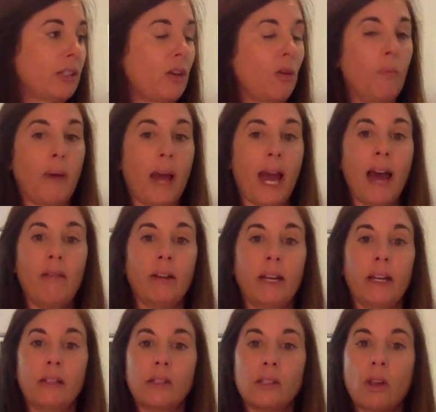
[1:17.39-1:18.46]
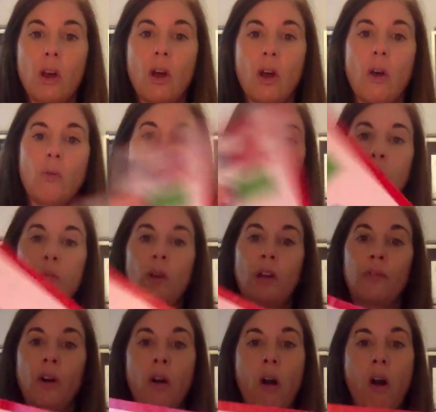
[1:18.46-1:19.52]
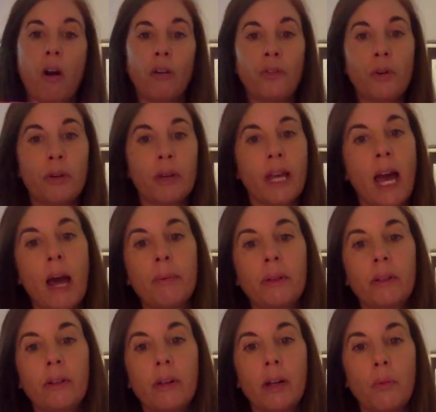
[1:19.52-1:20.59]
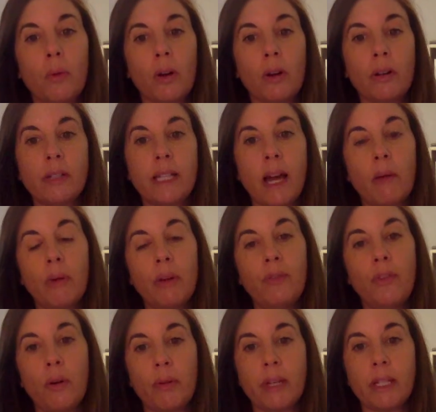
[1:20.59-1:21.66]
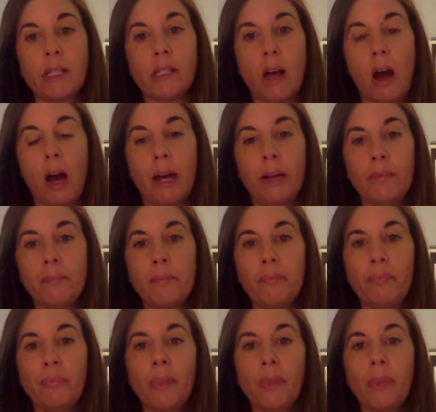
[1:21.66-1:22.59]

So, balance was one of our art vocabulary words that we focused on.